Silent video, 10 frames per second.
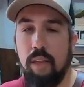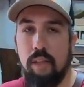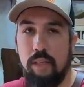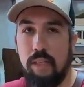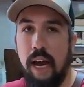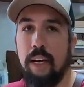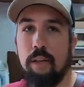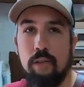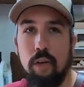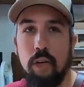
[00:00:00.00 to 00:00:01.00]
the
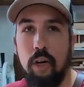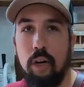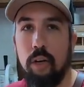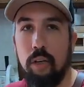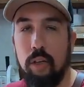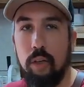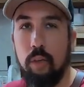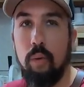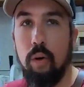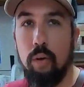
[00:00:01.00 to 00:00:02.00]
tires on a car.
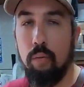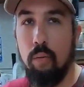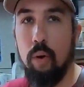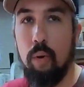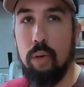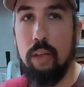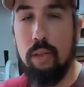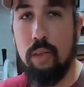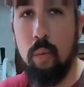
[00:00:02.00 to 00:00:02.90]
You are the road, and this is